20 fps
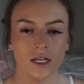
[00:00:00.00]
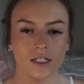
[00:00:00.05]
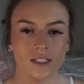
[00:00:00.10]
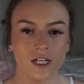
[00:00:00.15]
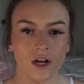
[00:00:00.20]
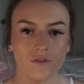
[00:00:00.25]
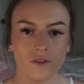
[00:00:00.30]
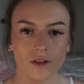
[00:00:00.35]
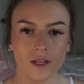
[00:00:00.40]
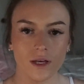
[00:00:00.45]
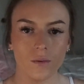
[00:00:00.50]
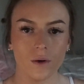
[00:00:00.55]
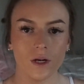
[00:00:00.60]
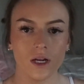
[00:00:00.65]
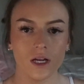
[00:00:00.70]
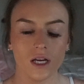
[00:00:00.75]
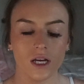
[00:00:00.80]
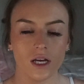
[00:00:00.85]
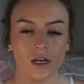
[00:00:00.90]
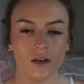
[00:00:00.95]
Definitely want
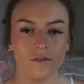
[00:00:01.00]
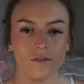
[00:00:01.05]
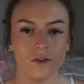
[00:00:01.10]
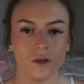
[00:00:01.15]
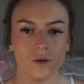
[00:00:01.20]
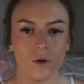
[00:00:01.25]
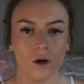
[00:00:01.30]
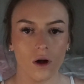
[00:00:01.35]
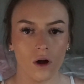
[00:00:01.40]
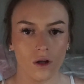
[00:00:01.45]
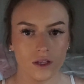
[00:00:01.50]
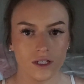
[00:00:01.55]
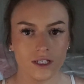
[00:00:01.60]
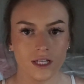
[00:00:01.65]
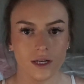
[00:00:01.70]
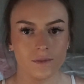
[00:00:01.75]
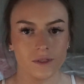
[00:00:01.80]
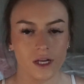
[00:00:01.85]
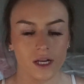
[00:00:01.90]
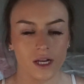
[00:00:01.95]
to give you all the
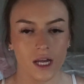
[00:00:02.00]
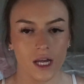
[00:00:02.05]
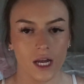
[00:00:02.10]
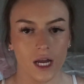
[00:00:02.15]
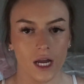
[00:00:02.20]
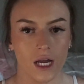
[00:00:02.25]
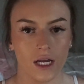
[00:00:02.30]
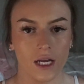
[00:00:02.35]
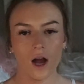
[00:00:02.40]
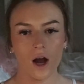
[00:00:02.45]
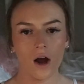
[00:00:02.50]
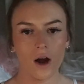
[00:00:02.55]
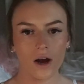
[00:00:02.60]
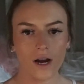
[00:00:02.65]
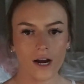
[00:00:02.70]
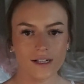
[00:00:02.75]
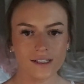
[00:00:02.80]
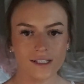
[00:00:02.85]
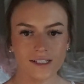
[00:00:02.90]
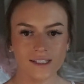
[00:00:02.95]
tips I can.
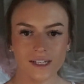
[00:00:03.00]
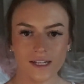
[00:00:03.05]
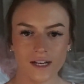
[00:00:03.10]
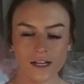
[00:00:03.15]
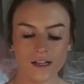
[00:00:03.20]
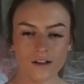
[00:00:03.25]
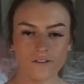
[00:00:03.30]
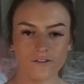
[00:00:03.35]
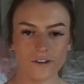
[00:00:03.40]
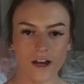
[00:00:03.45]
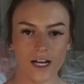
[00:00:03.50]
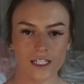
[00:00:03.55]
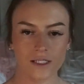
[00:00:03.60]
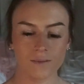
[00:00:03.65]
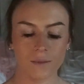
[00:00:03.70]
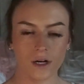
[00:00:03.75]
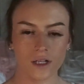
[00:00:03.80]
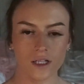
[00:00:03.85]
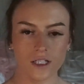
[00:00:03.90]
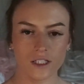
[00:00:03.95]
Alright guys, let's get into the facts
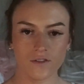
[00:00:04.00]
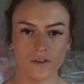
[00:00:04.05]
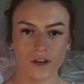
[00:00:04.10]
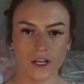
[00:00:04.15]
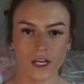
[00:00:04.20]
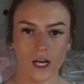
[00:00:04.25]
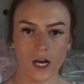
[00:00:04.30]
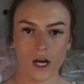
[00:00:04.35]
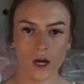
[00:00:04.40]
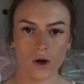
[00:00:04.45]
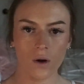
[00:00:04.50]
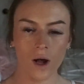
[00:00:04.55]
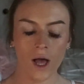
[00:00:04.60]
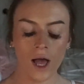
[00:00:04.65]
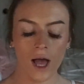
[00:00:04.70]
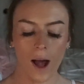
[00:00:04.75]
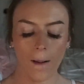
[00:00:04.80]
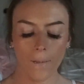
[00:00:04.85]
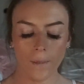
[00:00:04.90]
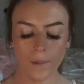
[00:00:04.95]
part of this video.
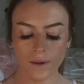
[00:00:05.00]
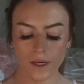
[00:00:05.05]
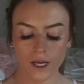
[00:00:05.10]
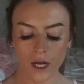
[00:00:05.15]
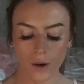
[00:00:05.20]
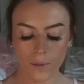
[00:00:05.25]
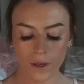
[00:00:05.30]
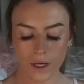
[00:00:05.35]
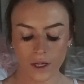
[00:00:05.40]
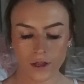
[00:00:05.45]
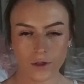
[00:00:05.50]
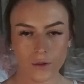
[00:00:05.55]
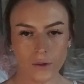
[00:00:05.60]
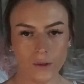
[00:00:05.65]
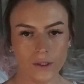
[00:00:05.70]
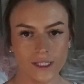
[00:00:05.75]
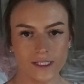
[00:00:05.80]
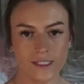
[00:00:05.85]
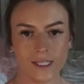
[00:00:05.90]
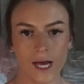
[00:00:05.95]
I'm going to be going
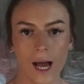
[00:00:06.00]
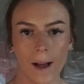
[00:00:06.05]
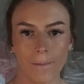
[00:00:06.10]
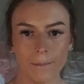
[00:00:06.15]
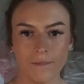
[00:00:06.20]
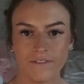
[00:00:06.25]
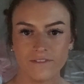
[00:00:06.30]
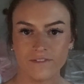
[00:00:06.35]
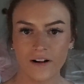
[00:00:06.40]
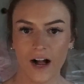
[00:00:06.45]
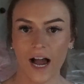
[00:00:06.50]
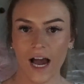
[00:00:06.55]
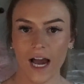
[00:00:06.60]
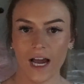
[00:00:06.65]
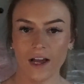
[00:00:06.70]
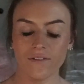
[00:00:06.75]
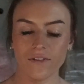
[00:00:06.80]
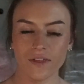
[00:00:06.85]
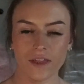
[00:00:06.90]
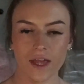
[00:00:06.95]
through the top
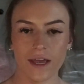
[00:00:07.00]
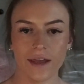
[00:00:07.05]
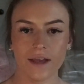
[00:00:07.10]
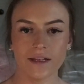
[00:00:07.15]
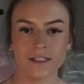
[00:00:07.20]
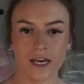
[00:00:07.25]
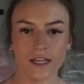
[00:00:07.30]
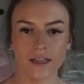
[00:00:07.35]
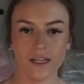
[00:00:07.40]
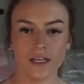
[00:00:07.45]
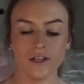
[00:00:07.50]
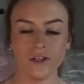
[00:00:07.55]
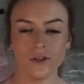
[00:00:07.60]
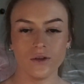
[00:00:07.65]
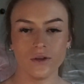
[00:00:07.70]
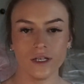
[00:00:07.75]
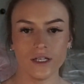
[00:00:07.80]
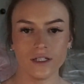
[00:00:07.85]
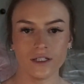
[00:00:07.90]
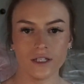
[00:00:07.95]
5 things I think you
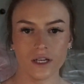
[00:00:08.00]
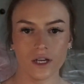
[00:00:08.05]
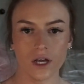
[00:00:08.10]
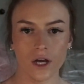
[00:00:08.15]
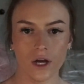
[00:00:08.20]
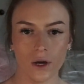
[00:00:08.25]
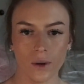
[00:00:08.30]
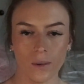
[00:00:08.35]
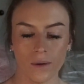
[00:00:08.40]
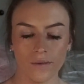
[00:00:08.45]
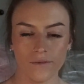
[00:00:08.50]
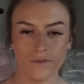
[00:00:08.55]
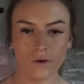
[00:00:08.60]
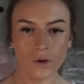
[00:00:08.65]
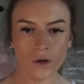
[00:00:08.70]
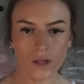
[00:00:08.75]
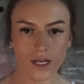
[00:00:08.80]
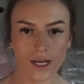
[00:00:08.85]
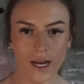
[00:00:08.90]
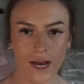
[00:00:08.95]
need to know
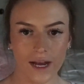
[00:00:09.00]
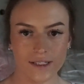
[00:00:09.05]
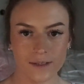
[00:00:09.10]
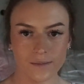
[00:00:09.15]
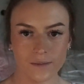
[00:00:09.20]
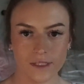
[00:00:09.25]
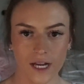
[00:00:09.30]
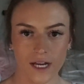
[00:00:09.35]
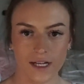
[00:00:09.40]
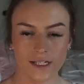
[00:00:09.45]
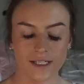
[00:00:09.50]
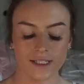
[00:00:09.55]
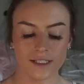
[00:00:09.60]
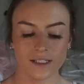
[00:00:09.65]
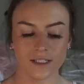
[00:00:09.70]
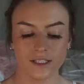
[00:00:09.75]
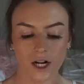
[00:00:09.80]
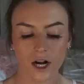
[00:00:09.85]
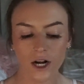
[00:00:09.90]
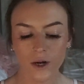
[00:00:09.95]
for the NASM test.
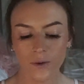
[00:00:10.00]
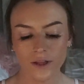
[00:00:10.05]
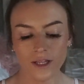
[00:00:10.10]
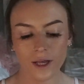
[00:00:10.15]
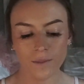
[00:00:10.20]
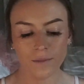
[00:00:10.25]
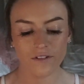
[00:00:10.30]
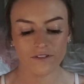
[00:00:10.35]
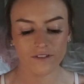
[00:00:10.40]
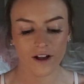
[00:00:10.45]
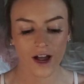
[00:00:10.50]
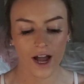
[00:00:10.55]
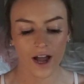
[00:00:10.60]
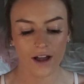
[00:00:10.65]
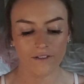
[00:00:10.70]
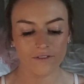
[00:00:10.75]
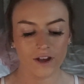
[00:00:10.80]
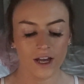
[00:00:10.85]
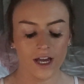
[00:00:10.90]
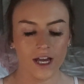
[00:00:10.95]
Starting with number
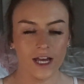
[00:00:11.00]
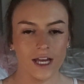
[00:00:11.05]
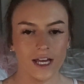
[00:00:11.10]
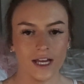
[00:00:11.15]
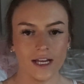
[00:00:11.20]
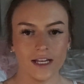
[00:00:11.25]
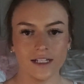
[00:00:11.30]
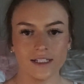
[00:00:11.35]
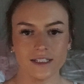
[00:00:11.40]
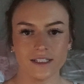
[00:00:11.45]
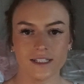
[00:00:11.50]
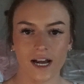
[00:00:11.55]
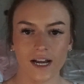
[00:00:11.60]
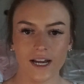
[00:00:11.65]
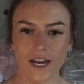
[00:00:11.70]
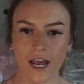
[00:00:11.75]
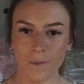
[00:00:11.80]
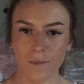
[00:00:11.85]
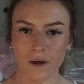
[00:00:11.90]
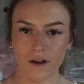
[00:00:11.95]
5 is
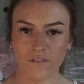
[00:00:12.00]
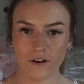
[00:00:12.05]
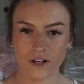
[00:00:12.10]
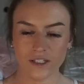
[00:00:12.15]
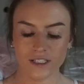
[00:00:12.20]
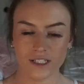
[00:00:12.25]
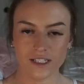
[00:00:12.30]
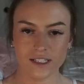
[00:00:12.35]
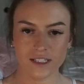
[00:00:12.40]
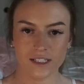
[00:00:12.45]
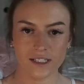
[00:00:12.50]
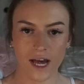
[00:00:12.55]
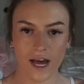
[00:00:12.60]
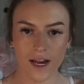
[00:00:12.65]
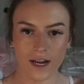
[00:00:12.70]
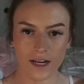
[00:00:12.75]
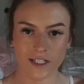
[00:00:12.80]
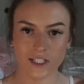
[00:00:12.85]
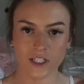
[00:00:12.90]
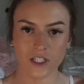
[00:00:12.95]
dynamic versus
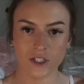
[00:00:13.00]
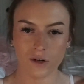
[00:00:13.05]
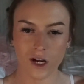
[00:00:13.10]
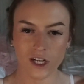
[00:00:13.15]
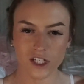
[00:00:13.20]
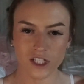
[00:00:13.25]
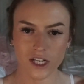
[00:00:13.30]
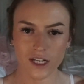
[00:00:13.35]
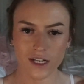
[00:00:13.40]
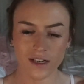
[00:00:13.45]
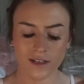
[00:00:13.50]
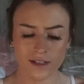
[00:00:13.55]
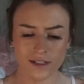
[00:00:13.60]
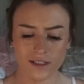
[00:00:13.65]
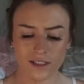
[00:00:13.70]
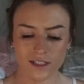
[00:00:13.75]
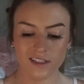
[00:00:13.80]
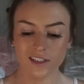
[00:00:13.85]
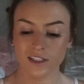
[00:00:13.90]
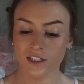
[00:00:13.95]
static stretching.
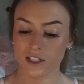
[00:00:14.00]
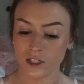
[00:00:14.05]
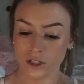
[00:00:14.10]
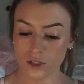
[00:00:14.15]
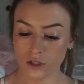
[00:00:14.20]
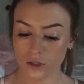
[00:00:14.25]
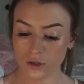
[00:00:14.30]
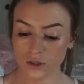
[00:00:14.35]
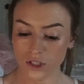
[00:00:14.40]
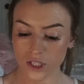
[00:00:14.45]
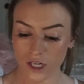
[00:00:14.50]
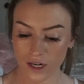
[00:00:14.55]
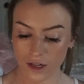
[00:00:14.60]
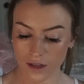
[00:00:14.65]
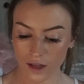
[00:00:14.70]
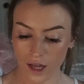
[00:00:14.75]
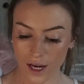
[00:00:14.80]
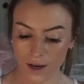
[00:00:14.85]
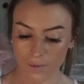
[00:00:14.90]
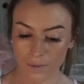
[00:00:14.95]
This is huge and a
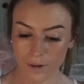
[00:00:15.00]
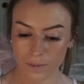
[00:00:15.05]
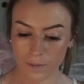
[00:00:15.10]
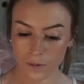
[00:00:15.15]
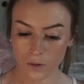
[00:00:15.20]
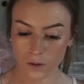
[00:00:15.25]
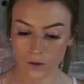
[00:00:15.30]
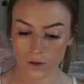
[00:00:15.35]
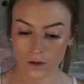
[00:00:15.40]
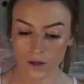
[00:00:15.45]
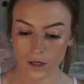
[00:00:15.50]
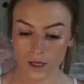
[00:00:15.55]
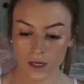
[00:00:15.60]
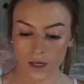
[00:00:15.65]
lot of people